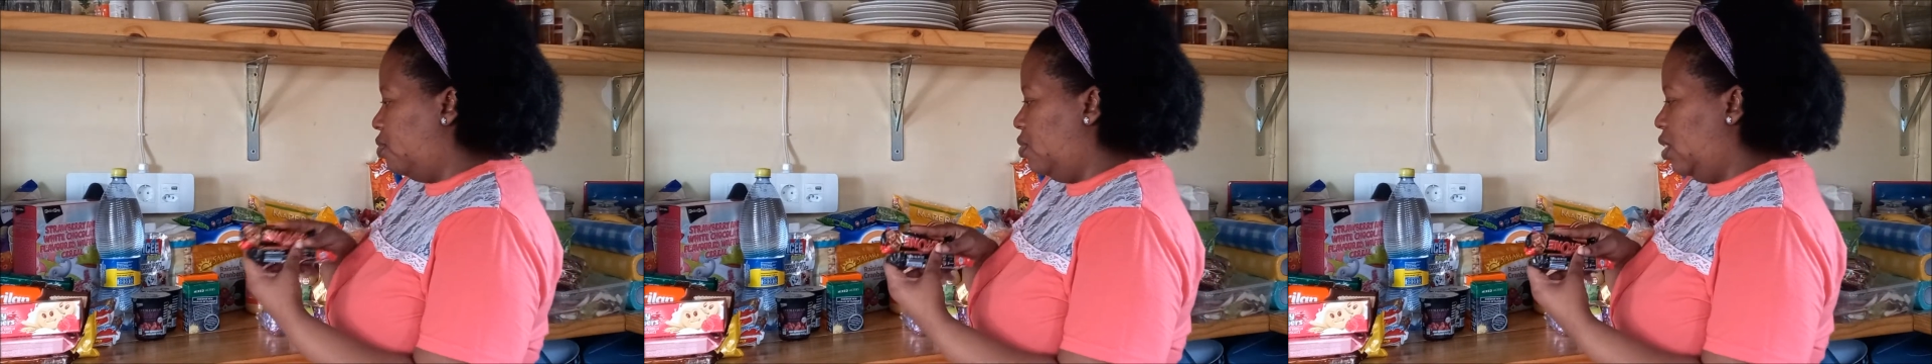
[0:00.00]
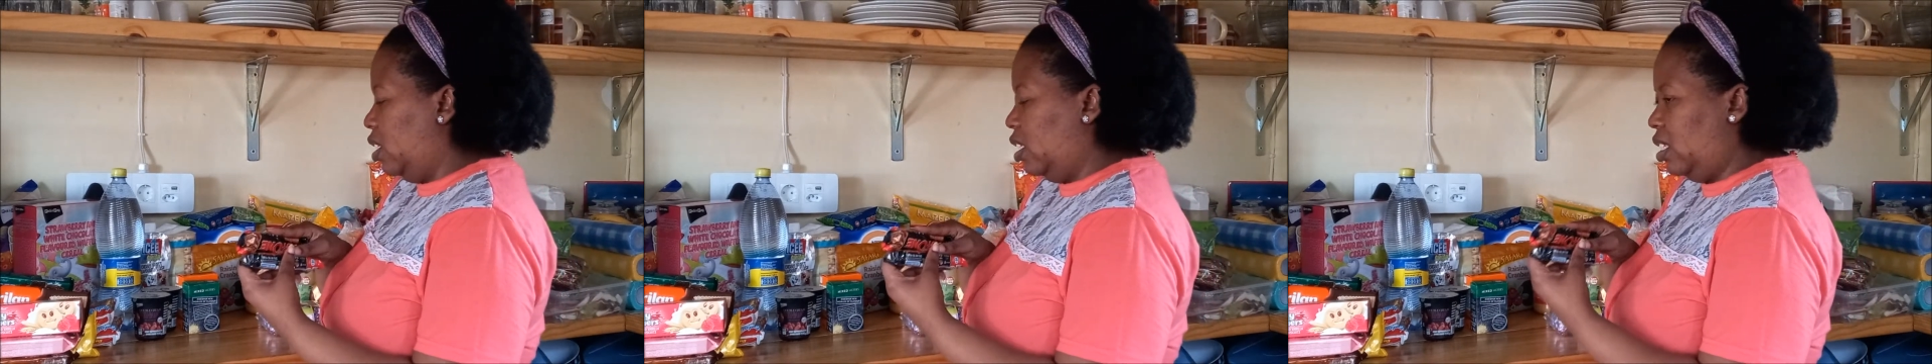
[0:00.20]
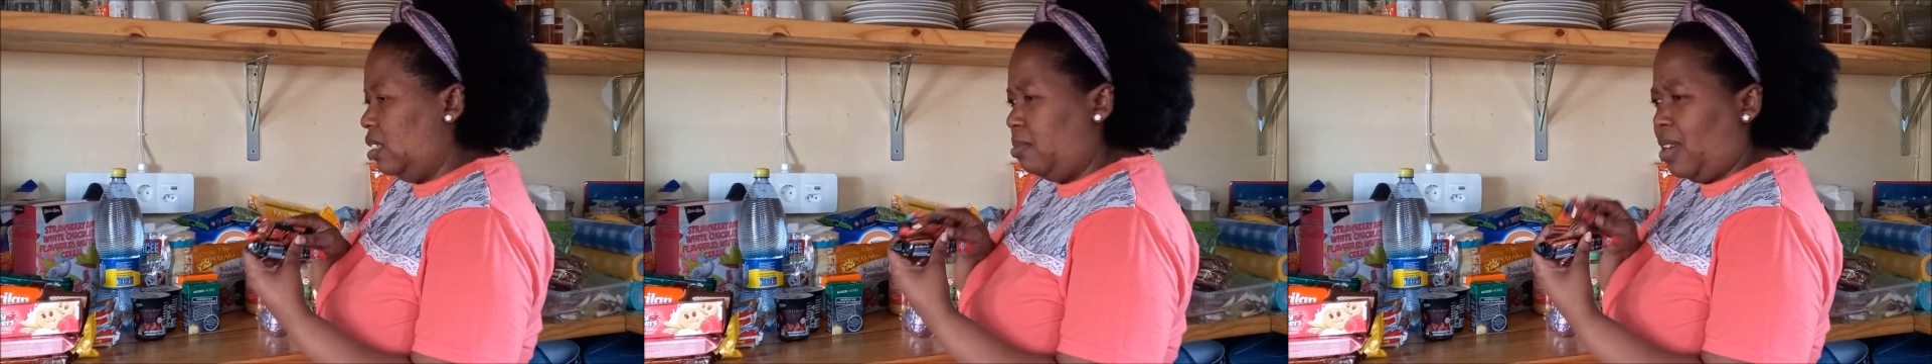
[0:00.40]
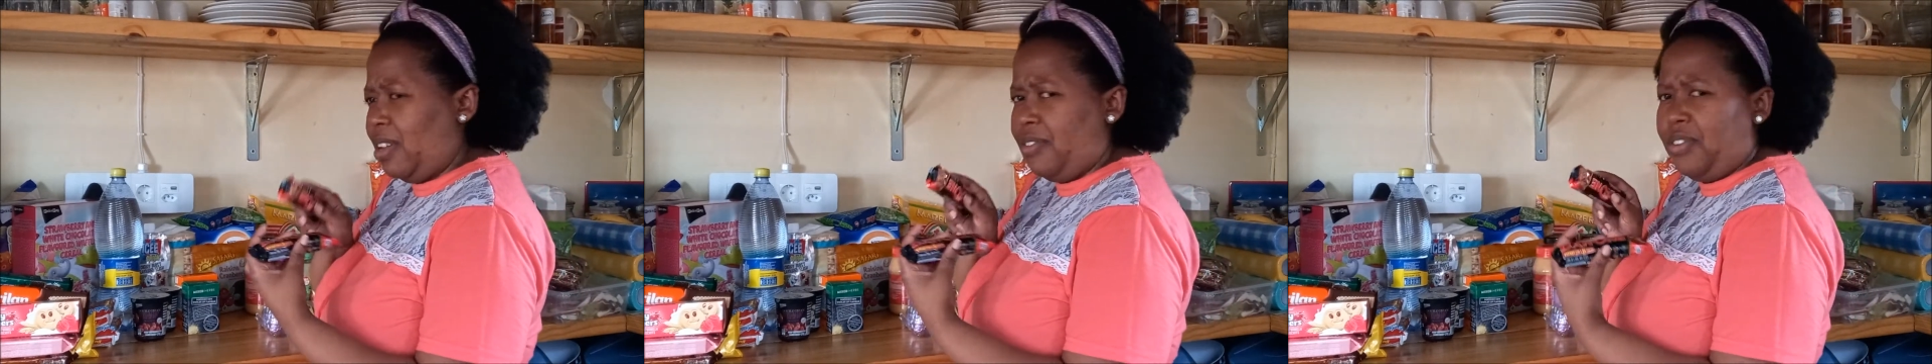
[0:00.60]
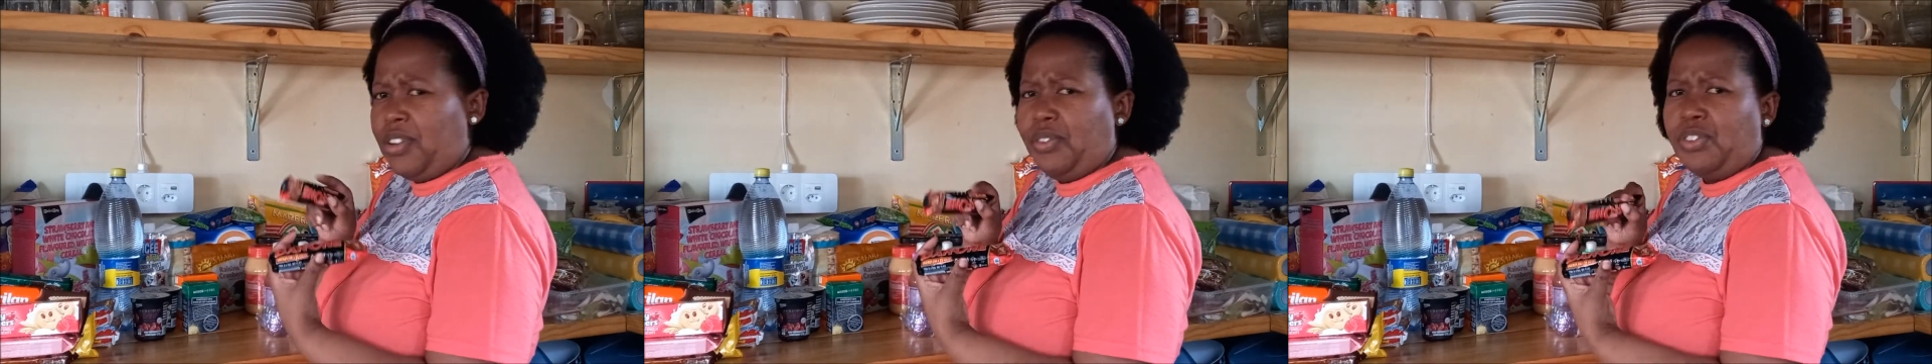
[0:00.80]
This is my
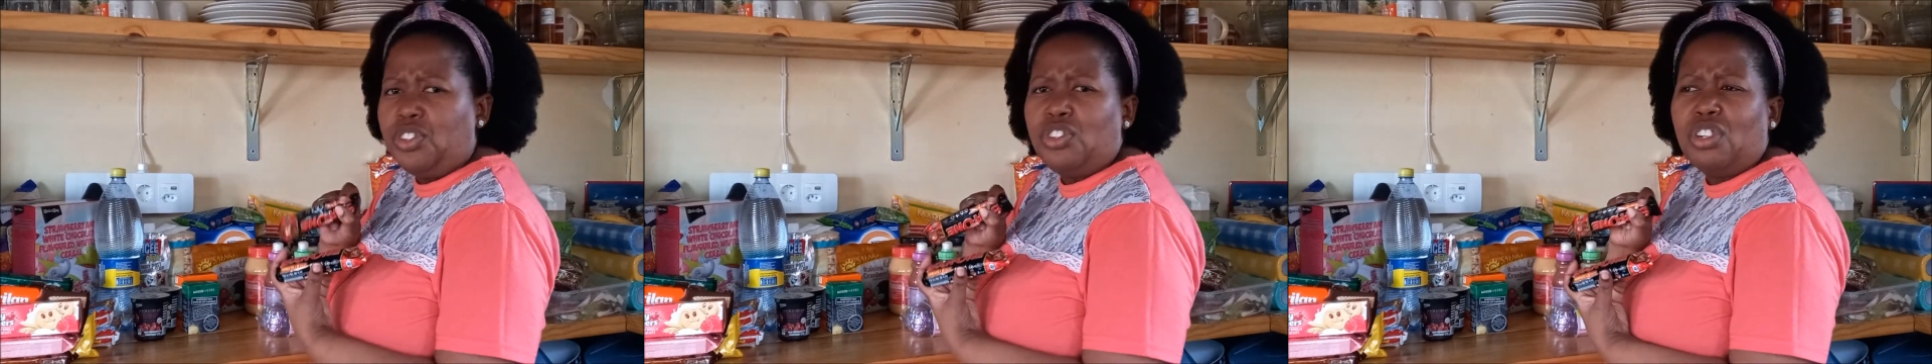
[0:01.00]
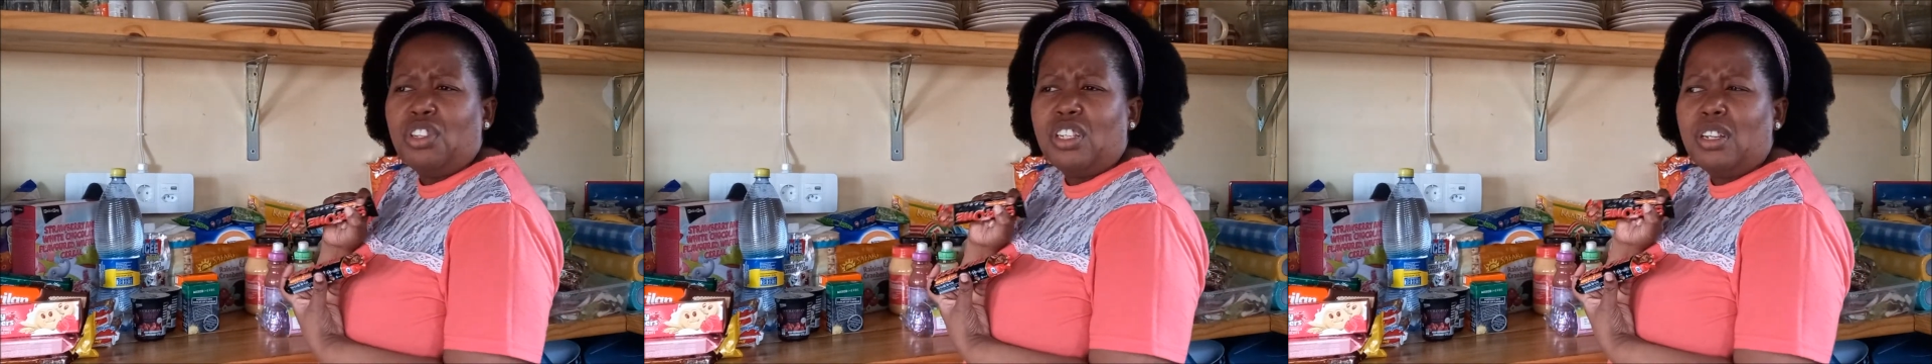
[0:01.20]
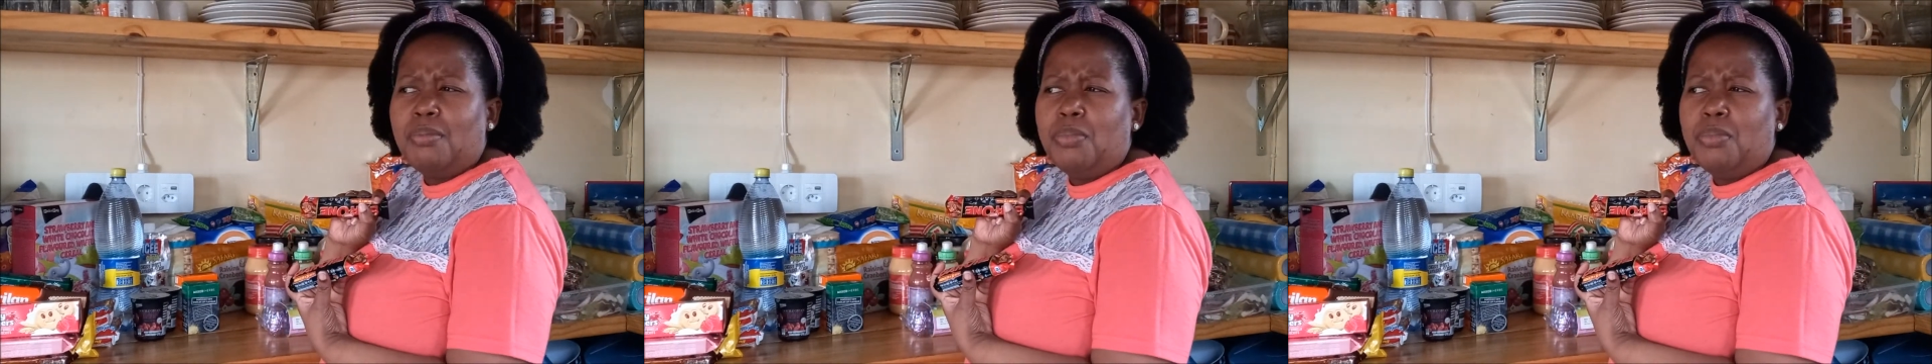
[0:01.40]
favorite chocolate. I'm